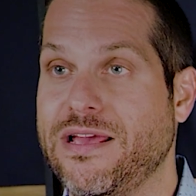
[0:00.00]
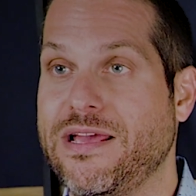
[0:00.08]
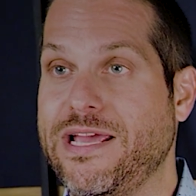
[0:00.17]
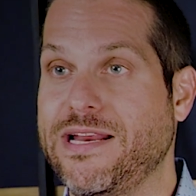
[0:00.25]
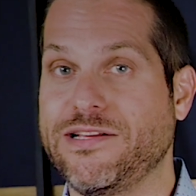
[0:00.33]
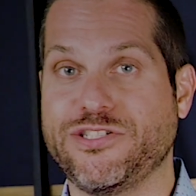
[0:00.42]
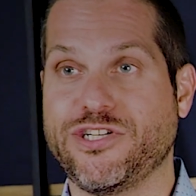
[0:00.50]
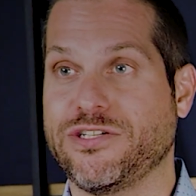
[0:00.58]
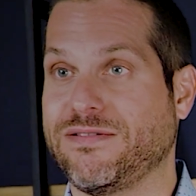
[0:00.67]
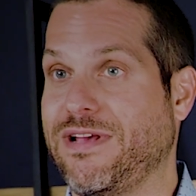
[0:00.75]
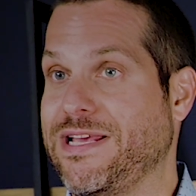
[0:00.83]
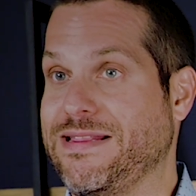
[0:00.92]
It is
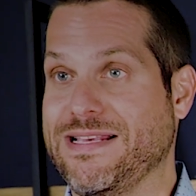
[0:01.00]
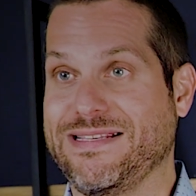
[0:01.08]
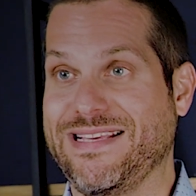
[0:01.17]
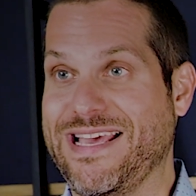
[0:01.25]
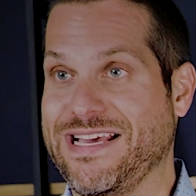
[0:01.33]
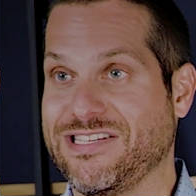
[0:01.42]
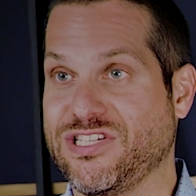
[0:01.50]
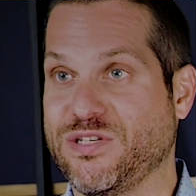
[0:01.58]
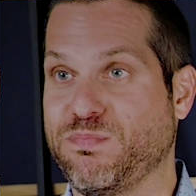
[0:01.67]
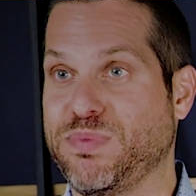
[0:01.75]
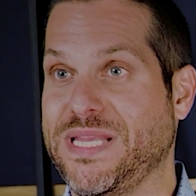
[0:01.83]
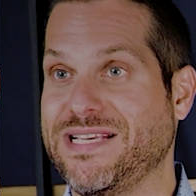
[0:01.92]
just like this
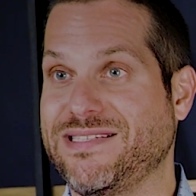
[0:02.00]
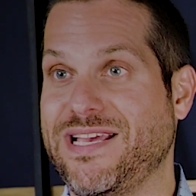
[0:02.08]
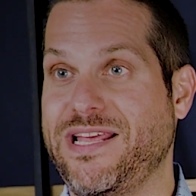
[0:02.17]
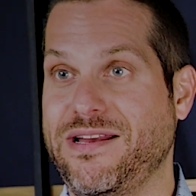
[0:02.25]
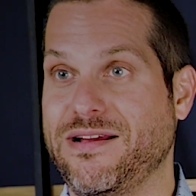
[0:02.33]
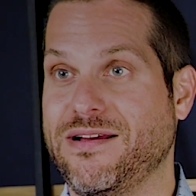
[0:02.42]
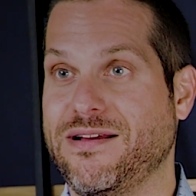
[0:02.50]
explicit